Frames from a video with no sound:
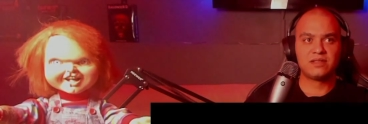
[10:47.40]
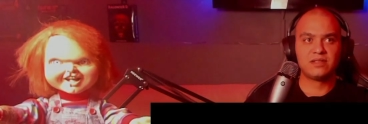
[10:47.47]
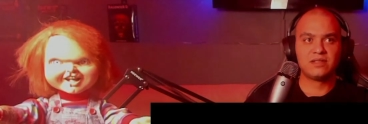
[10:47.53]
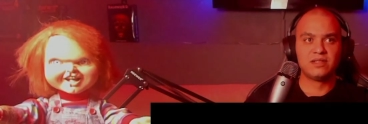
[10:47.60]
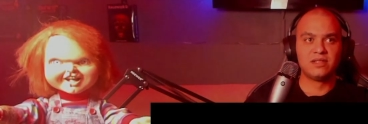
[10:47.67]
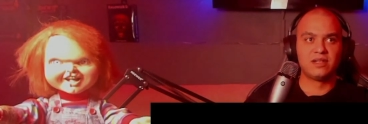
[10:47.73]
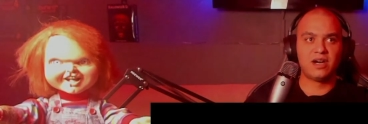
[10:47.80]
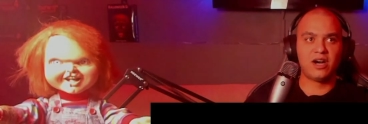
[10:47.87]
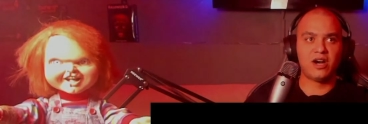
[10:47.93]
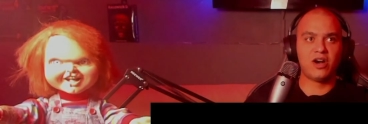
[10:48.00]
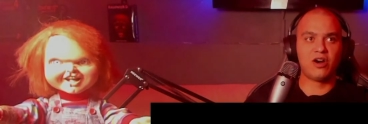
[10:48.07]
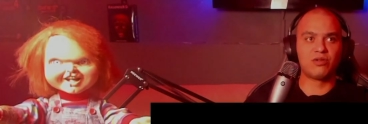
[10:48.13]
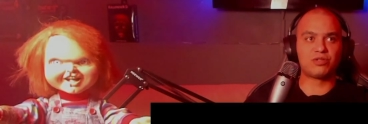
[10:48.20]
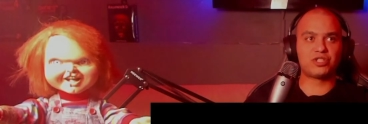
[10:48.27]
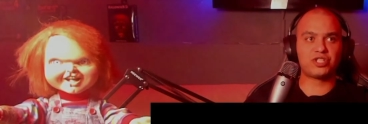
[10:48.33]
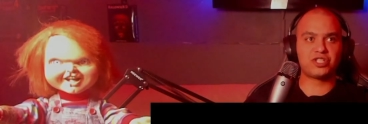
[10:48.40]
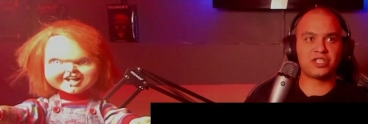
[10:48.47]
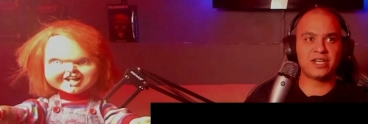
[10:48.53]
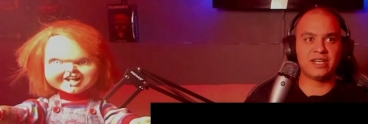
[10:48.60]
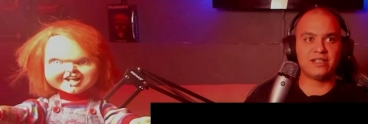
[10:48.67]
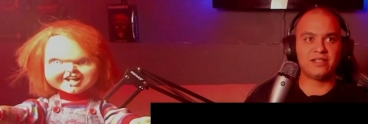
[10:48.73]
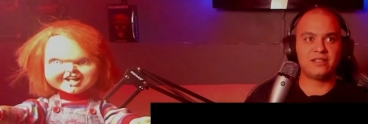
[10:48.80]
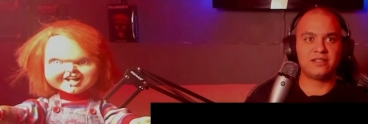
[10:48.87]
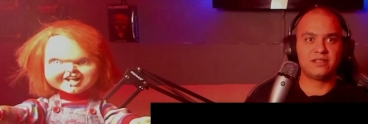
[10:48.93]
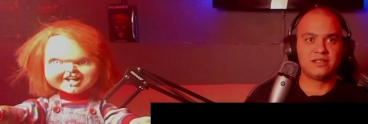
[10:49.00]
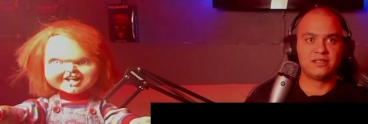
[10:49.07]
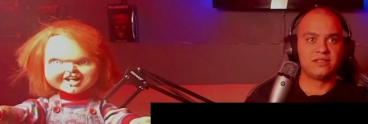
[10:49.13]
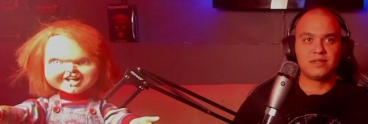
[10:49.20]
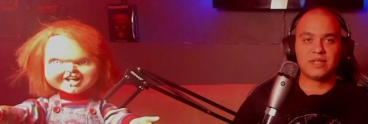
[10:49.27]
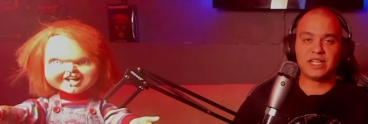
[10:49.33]
Speaker 1: oh, shit.
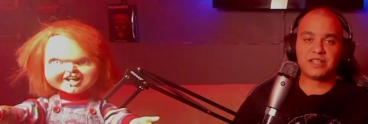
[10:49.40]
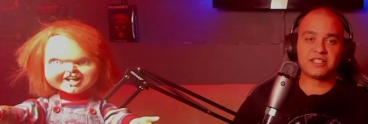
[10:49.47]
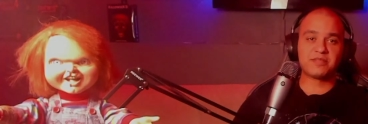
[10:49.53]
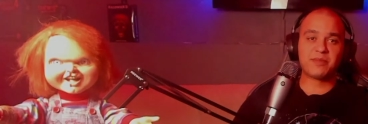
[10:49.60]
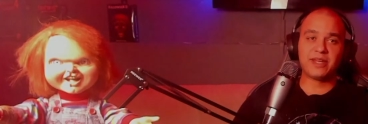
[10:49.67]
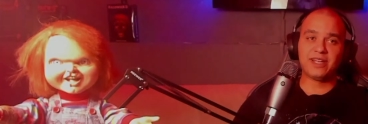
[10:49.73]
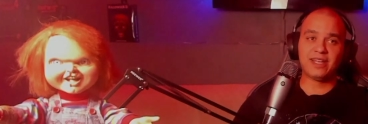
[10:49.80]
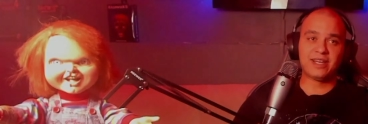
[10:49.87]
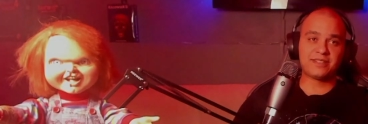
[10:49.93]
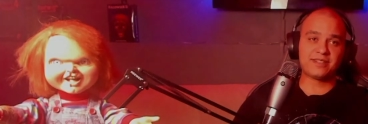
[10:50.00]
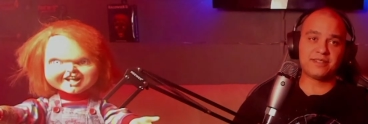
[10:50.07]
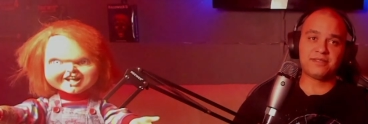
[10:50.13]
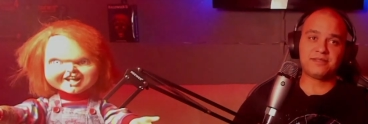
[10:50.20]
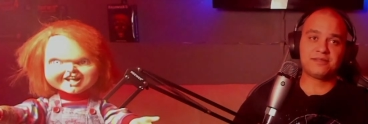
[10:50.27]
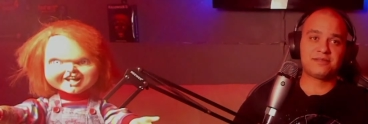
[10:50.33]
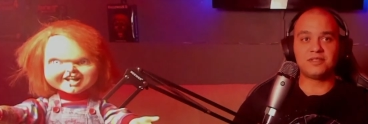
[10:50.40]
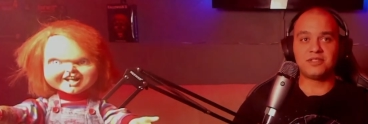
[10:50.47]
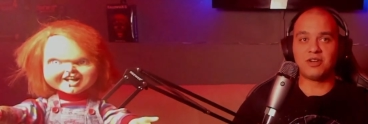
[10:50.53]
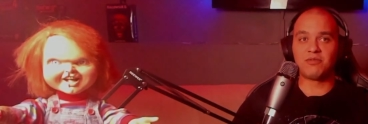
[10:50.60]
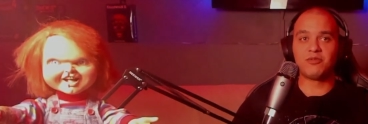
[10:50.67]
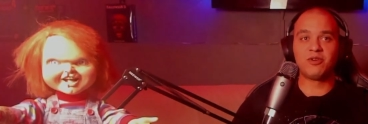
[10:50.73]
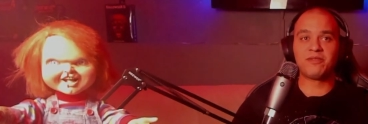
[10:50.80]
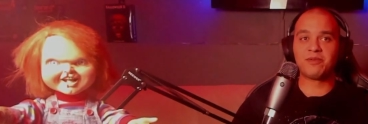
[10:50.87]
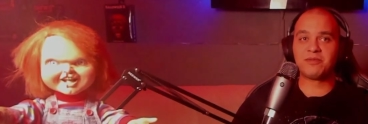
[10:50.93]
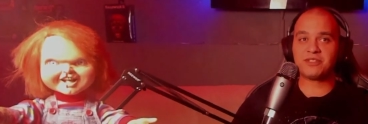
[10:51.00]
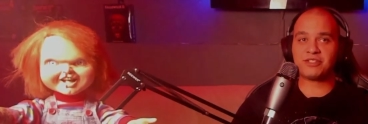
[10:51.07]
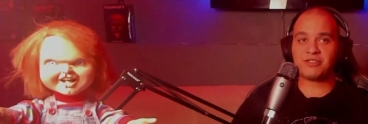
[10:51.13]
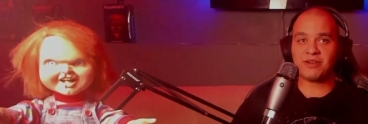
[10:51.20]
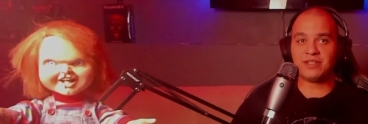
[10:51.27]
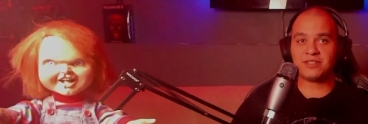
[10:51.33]
Let this be a lesson. Don't move in with
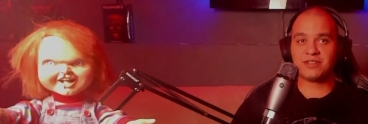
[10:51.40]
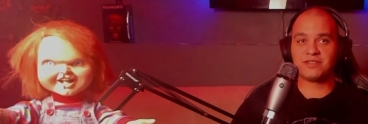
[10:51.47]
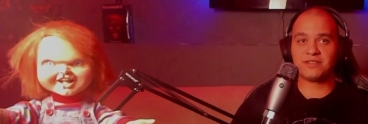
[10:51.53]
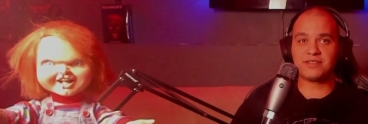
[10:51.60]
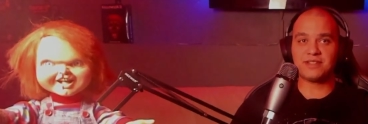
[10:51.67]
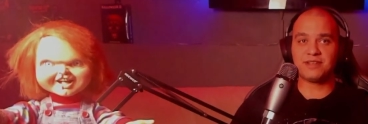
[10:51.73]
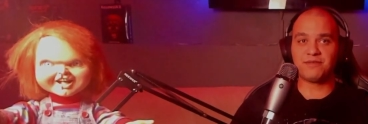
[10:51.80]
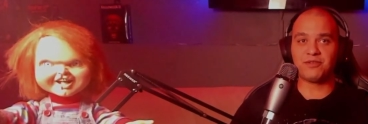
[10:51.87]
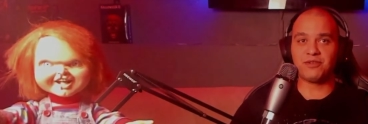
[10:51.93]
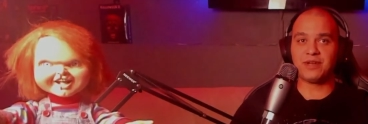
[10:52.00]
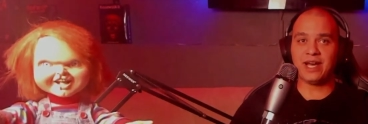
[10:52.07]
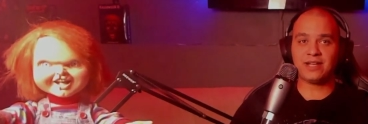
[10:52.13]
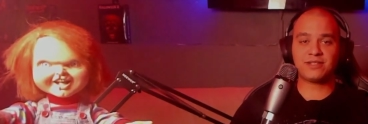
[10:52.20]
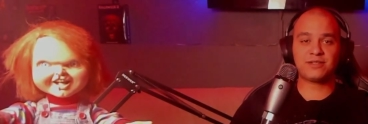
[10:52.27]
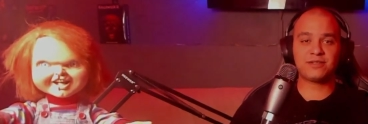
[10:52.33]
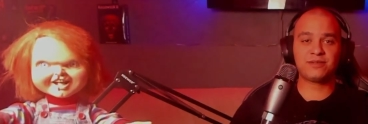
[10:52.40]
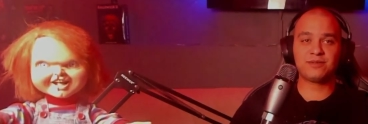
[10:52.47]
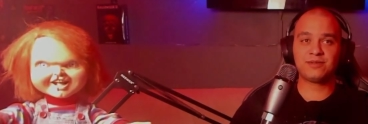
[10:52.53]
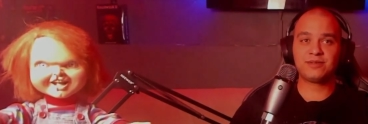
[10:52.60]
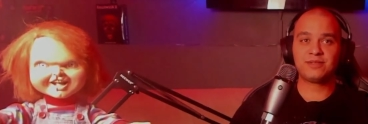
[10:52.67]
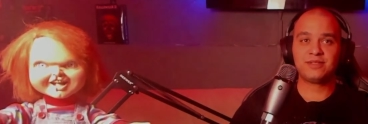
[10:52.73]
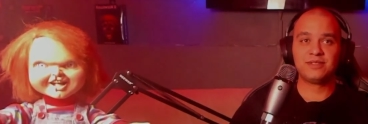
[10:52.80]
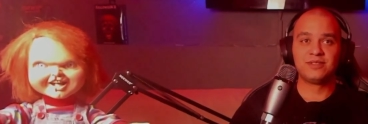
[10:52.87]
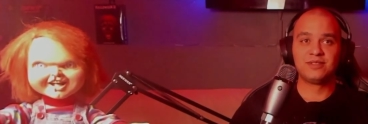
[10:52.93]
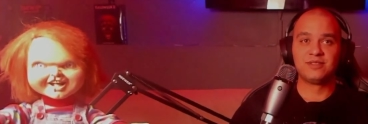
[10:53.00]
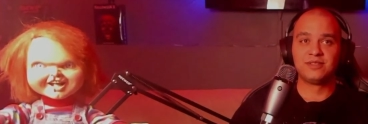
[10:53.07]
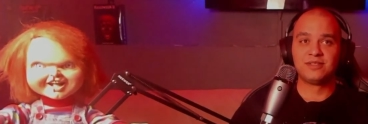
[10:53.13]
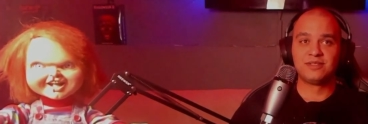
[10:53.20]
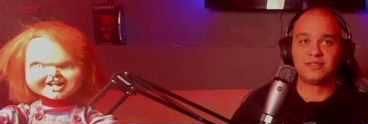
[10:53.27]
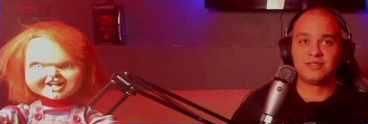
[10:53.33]
strangers, and if you got to,
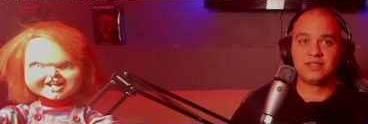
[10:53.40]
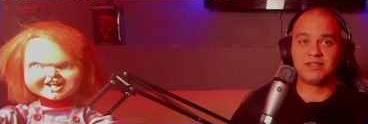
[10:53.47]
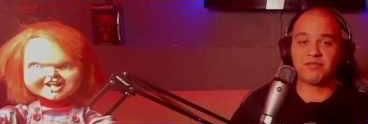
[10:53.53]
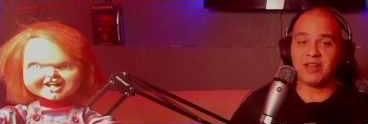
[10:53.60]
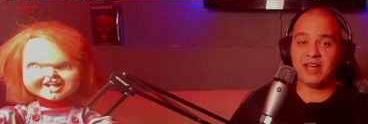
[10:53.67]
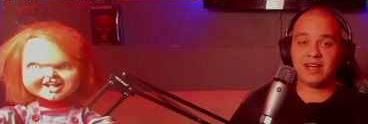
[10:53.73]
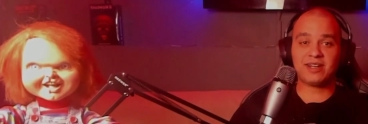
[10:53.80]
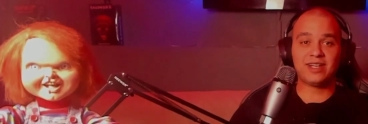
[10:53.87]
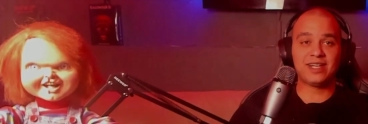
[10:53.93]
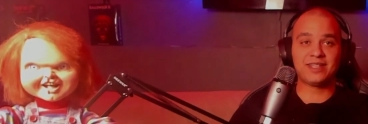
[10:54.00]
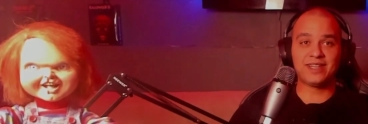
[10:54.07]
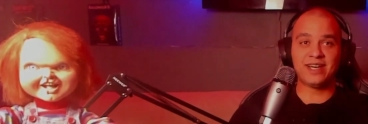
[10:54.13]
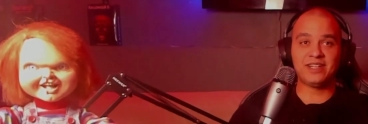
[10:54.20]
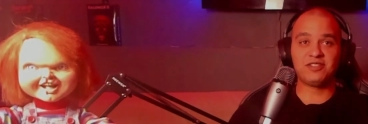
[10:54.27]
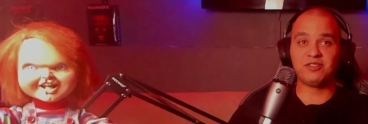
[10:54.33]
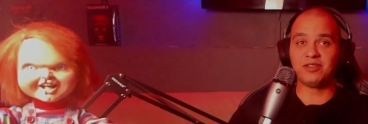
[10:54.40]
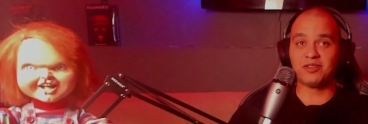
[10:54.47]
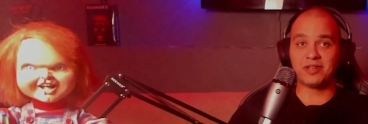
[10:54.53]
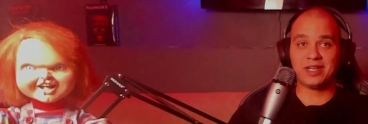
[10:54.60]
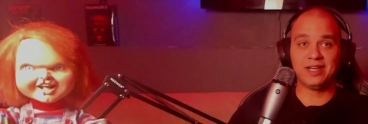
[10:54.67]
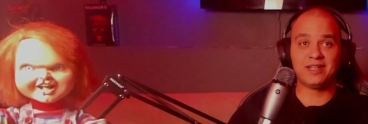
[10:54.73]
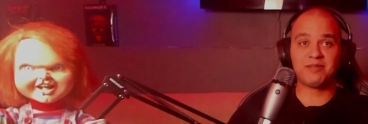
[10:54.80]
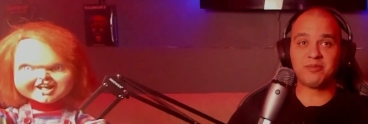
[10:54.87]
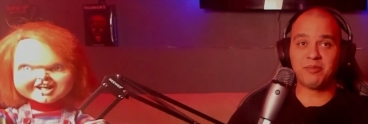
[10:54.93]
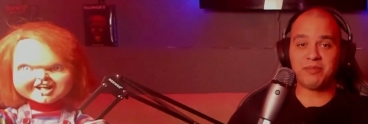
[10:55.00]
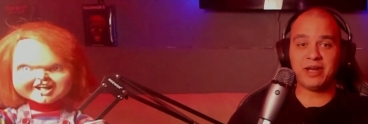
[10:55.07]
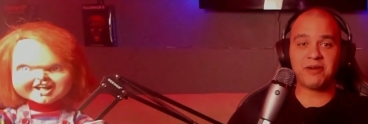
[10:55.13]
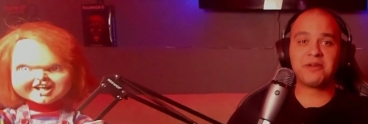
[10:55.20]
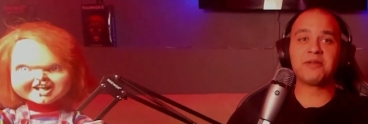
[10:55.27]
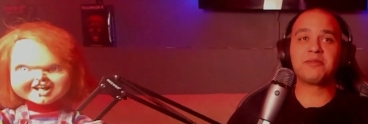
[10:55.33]
if they act like that, you either kill them and
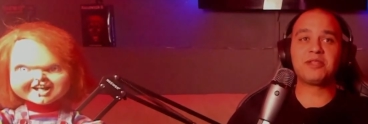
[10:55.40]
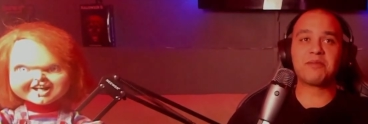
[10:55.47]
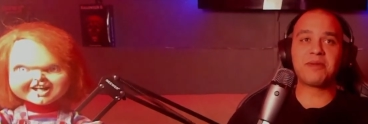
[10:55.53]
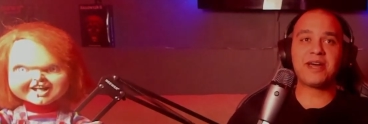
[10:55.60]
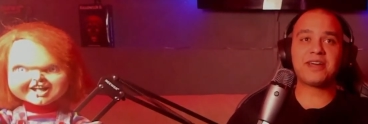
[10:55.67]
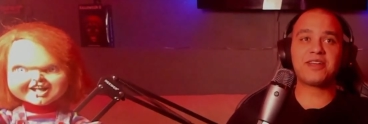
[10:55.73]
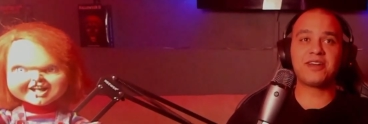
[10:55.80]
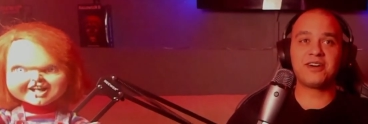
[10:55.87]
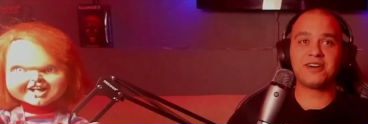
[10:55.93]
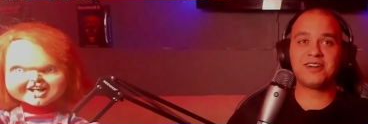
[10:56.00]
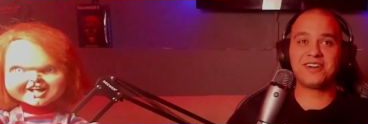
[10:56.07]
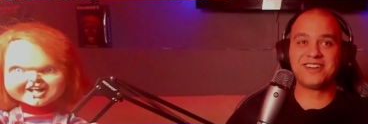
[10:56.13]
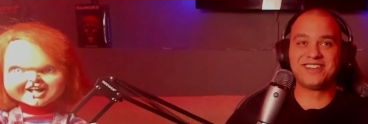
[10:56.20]
bury them in the backyard,